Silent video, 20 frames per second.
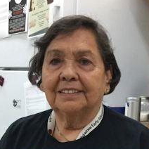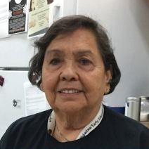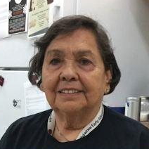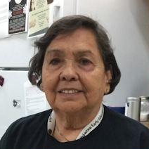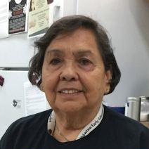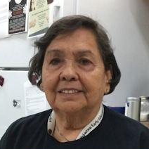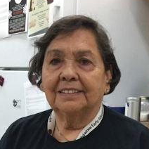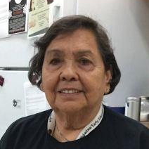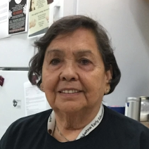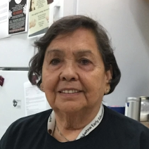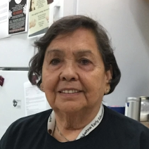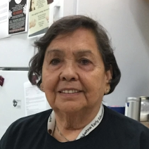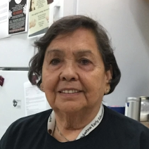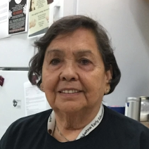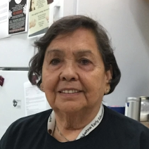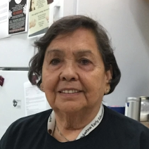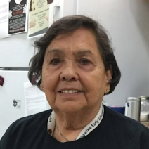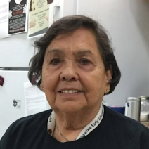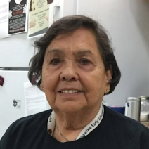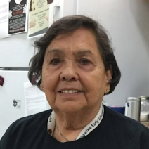
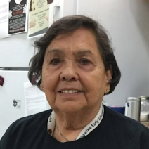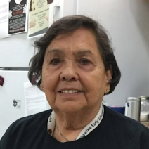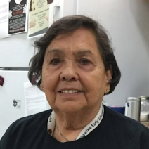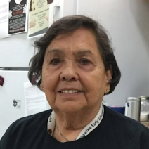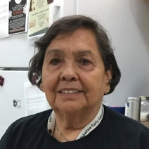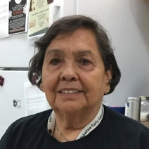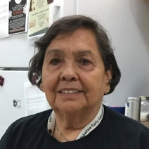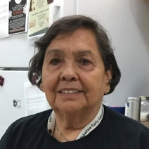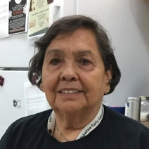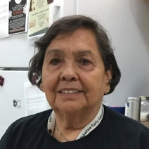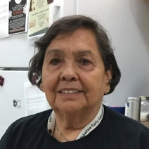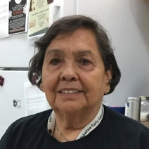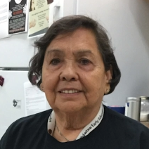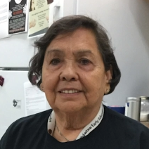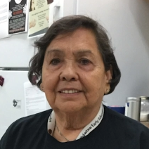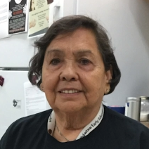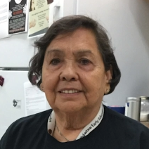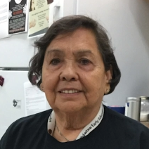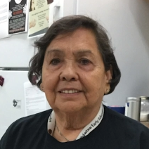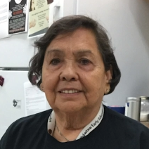
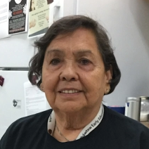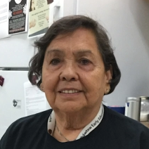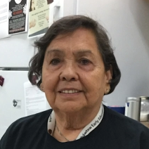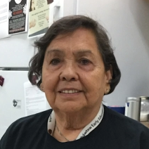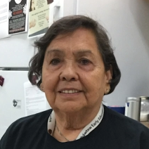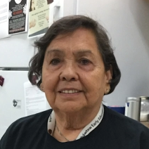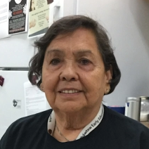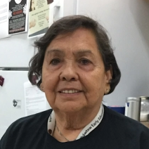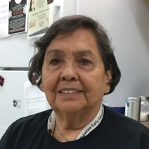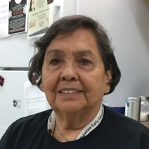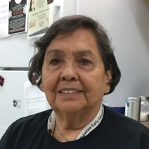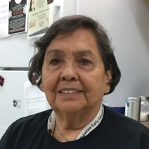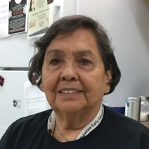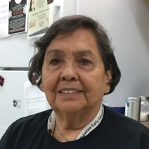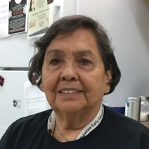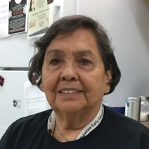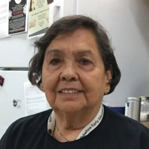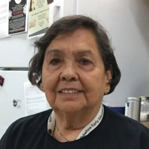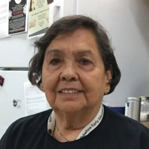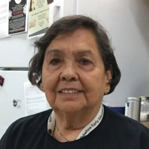
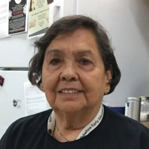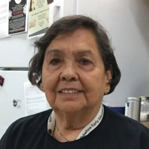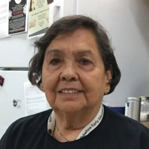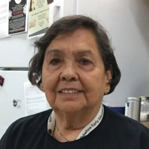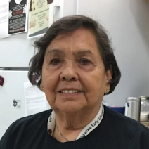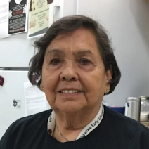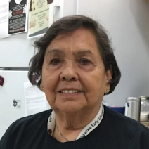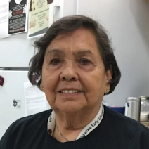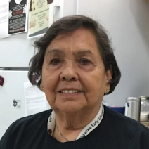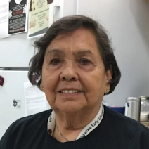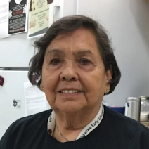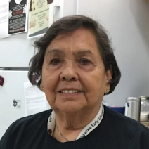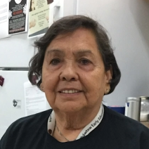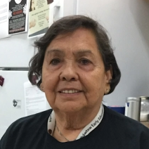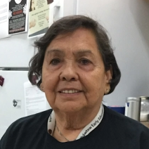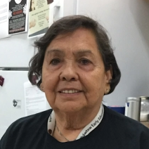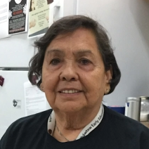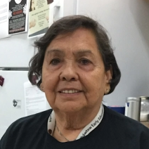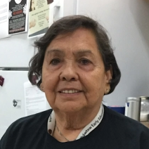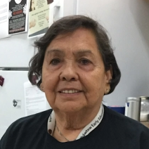
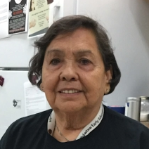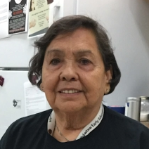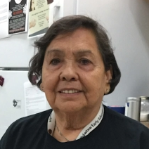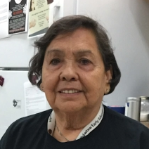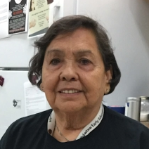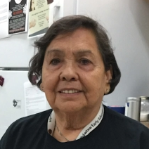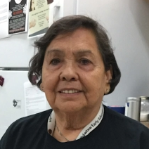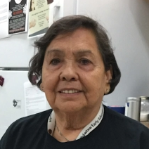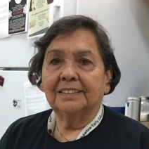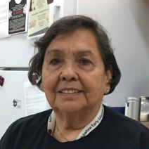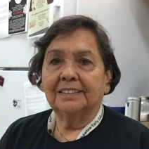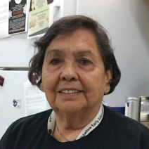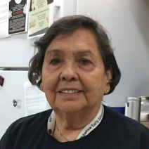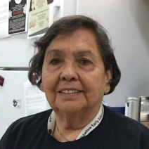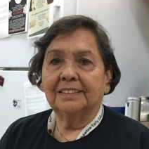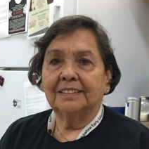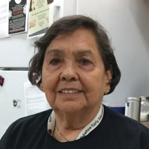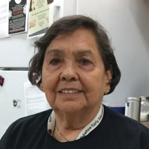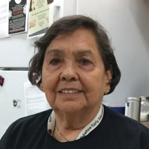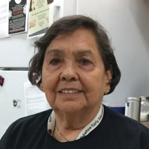
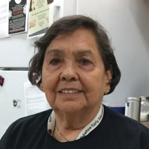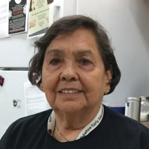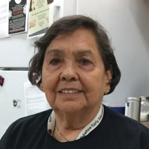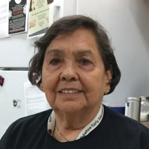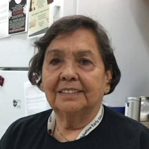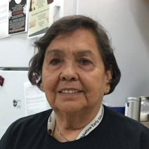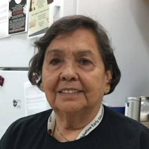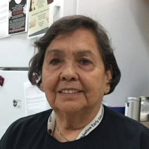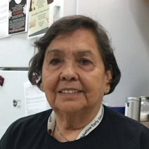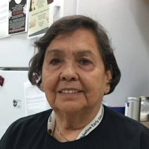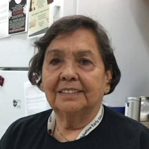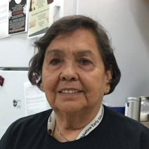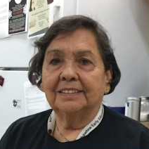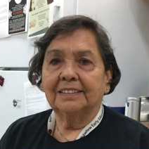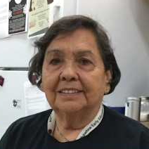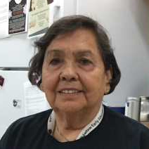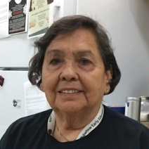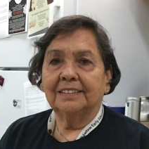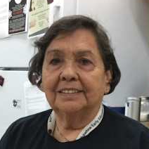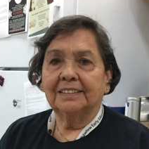
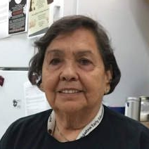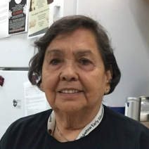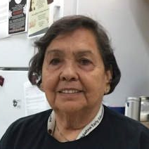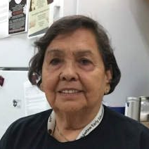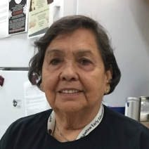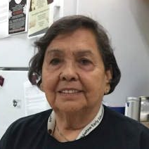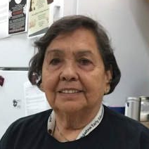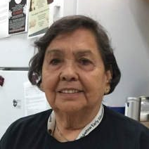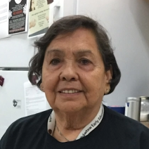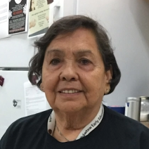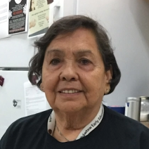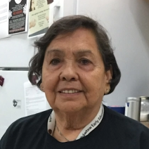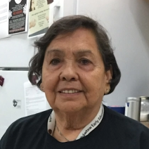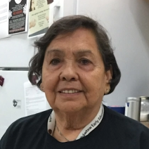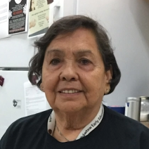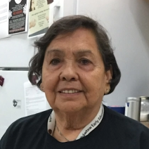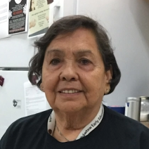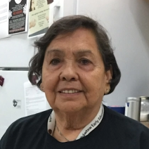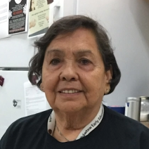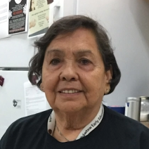
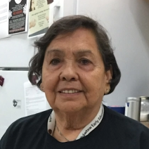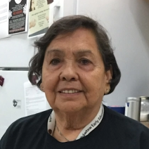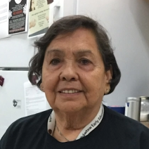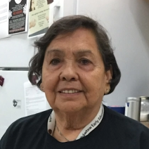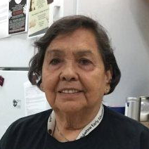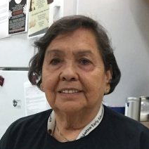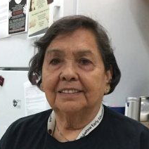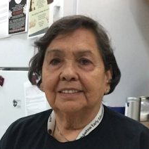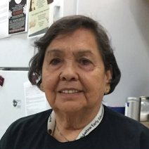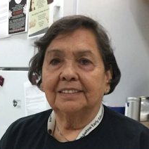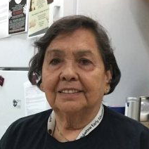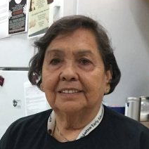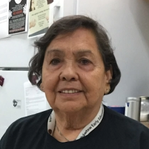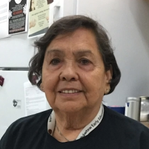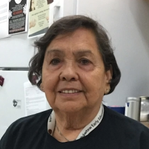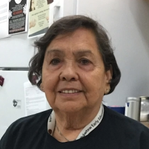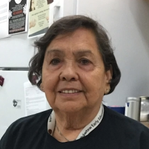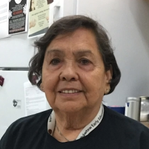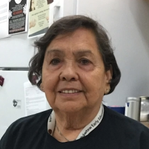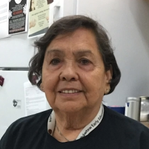(no lip movement)